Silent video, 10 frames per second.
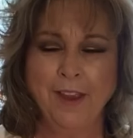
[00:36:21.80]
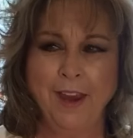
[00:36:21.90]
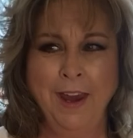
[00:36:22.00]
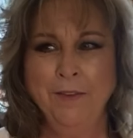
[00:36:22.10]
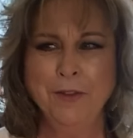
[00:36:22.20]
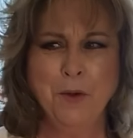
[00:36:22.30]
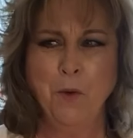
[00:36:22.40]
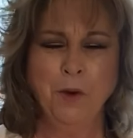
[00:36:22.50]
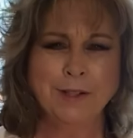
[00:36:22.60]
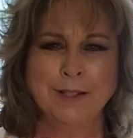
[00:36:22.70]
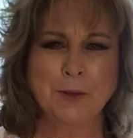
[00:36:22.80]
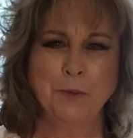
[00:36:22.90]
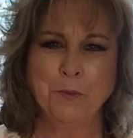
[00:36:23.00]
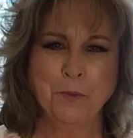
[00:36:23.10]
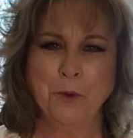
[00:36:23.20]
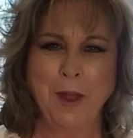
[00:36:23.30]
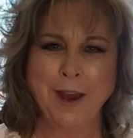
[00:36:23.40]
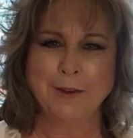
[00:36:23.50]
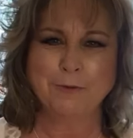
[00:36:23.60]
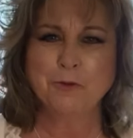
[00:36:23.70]
even the horses were
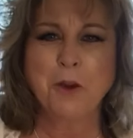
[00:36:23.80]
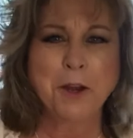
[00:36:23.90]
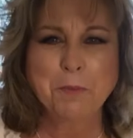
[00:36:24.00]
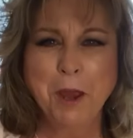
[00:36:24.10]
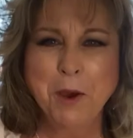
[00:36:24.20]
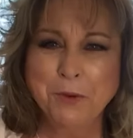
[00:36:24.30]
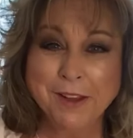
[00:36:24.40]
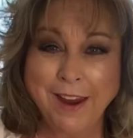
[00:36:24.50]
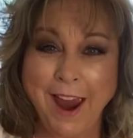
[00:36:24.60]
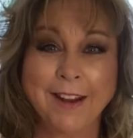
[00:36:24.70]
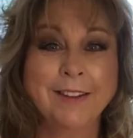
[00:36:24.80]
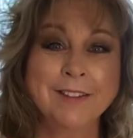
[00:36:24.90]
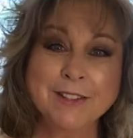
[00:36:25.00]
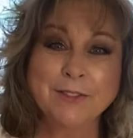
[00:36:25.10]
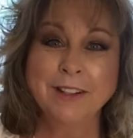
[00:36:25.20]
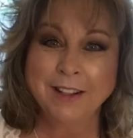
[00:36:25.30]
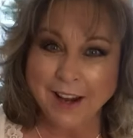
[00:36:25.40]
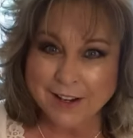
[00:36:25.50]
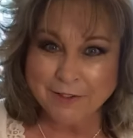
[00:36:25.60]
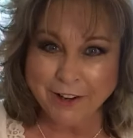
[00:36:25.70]
like trying to play with the cat. It was really
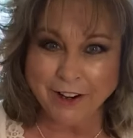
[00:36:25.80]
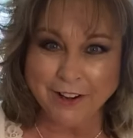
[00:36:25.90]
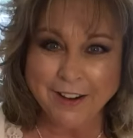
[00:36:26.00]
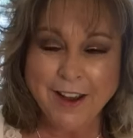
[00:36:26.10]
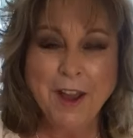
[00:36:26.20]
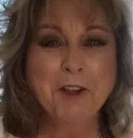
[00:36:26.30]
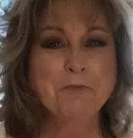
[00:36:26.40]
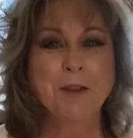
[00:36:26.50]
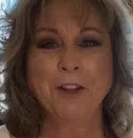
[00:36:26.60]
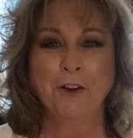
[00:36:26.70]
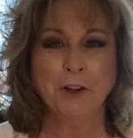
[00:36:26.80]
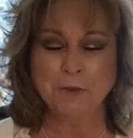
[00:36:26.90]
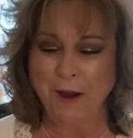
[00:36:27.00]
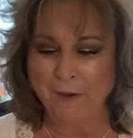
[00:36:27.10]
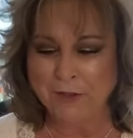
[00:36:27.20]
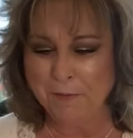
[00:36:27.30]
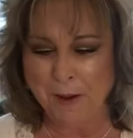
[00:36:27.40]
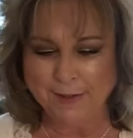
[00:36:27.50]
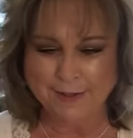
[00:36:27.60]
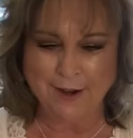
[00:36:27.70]
kind of weird. But the girls were having the
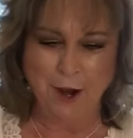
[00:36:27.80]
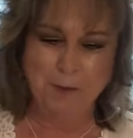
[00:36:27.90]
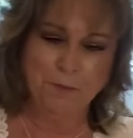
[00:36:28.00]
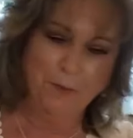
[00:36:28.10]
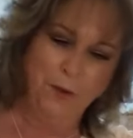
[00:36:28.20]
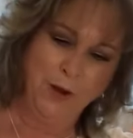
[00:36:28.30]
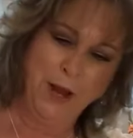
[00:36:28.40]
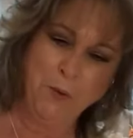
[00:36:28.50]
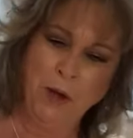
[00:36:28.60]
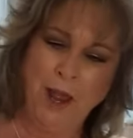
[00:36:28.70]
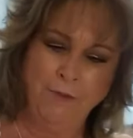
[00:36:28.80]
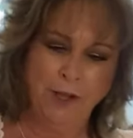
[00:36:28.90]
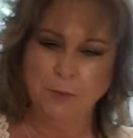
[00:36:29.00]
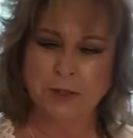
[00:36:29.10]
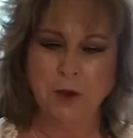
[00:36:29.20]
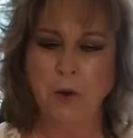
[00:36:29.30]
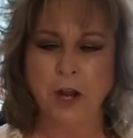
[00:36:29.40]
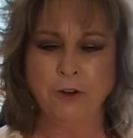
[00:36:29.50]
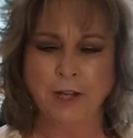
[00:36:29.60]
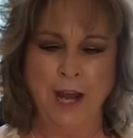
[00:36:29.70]
best time. And they were loving it. It was so
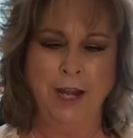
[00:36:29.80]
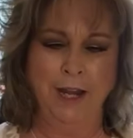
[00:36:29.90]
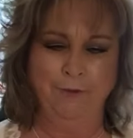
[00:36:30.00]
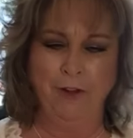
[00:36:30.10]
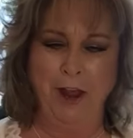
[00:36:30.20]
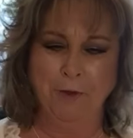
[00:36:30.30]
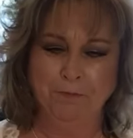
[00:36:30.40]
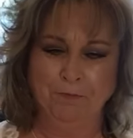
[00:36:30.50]
entertaining for them.